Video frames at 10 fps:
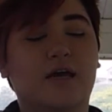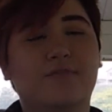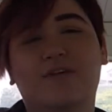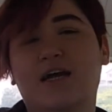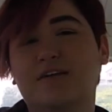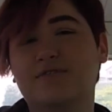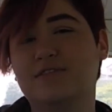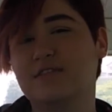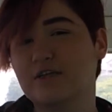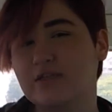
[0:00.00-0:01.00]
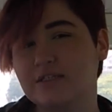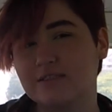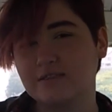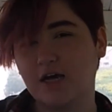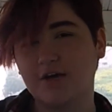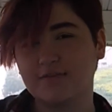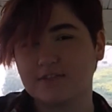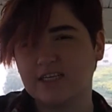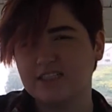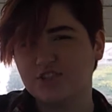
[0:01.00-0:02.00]
having kind of a serious
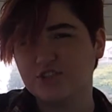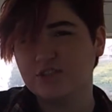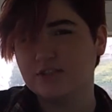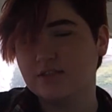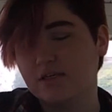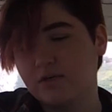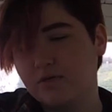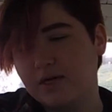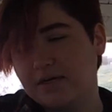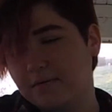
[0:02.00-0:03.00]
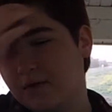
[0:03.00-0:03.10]
conversation in a way.